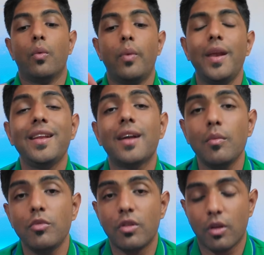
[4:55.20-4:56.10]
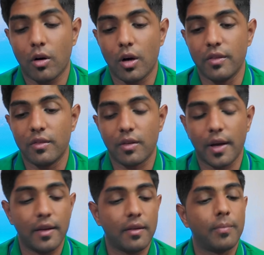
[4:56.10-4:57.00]
When it comes to the cons,
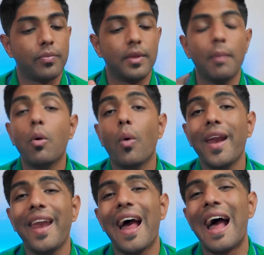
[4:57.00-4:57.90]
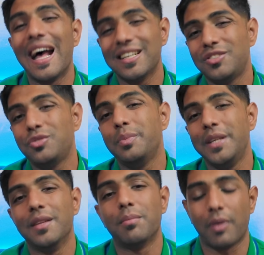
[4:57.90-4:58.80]
right? Number one has to
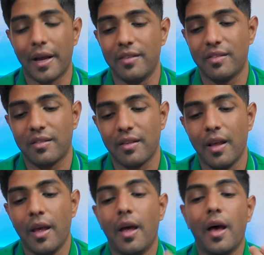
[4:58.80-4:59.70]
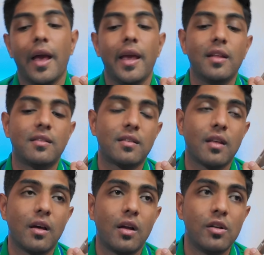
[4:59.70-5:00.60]
be the price. It's
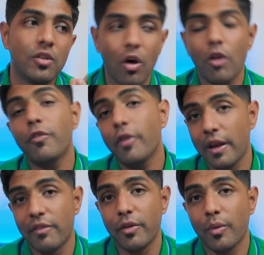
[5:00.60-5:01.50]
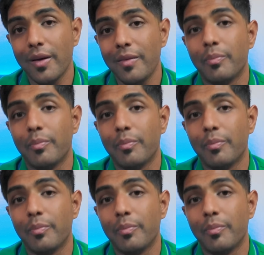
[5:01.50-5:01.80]
not for everyone,